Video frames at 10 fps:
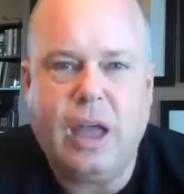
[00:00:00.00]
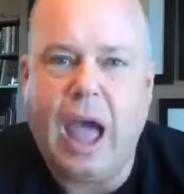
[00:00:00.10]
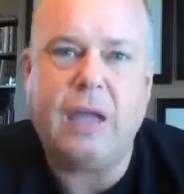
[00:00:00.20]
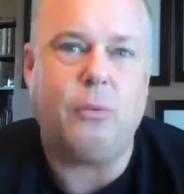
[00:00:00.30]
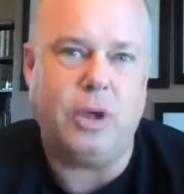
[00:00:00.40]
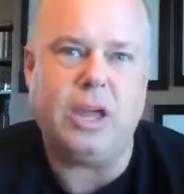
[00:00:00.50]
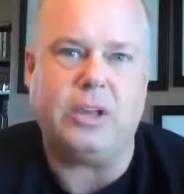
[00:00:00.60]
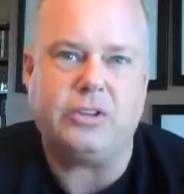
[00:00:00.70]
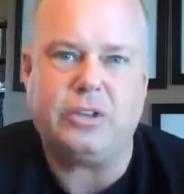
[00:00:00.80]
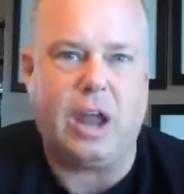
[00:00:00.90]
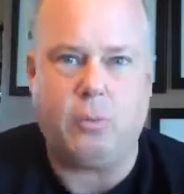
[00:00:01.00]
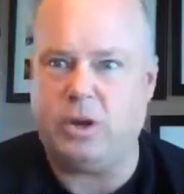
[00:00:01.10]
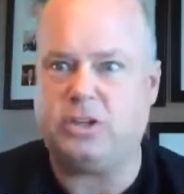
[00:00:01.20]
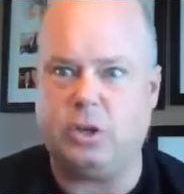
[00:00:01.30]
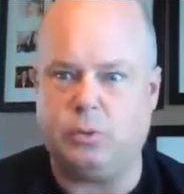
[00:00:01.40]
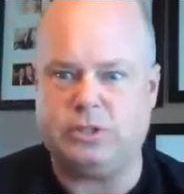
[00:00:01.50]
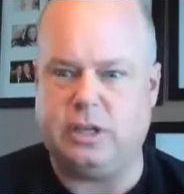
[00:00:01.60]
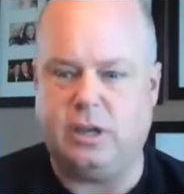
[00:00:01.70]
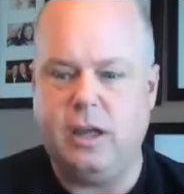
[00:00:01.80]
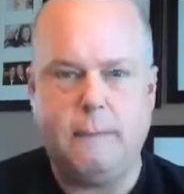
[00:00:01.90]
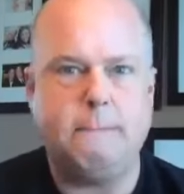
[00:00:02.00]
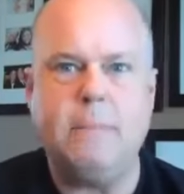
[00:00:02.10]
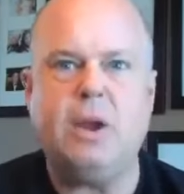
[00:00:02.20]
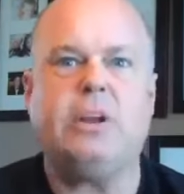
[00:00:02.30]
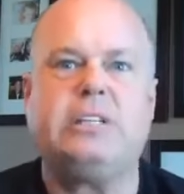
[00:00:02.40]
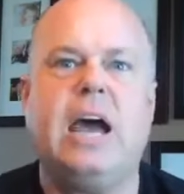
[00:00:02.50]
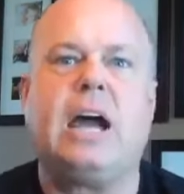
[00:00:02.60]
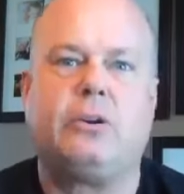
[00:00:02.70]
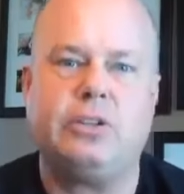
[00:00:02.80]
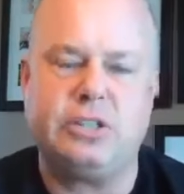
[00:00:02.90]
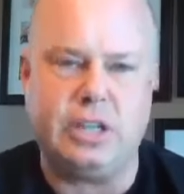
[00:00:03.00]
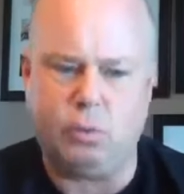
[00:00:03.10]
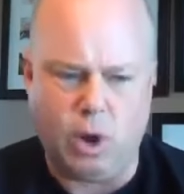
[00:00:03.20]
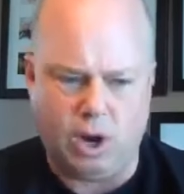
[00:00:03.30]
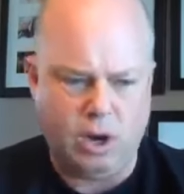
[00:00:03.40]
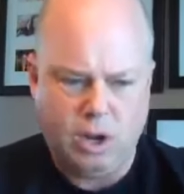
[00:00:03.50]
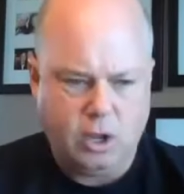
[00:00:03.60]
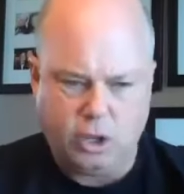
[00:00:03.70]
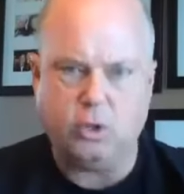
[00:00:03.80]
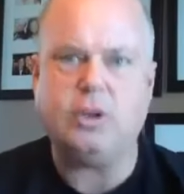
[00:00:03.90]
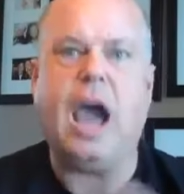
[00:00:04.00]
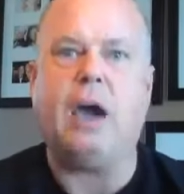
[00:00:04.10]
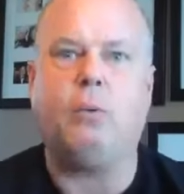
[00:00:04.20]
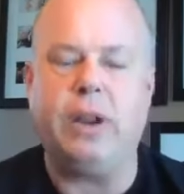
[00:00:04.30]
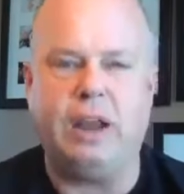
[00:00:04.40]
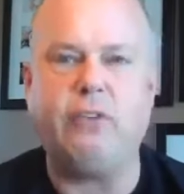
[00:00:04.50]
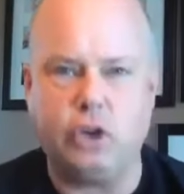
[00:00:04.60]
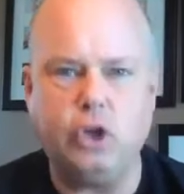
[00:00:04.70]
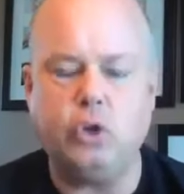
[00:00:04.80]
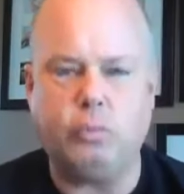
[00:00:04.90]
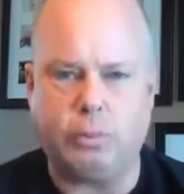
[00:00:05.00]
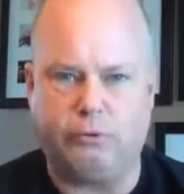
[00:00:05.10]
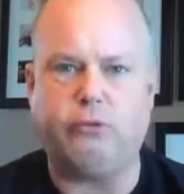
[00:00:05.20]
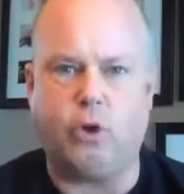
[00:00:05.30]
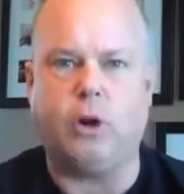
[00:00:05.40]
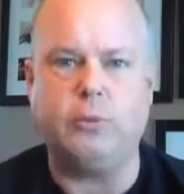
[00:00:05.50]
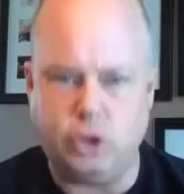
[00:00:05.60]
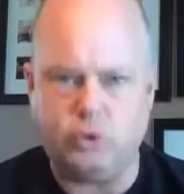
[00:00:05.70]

I wish it was a meritocracy where you got whatever you performed,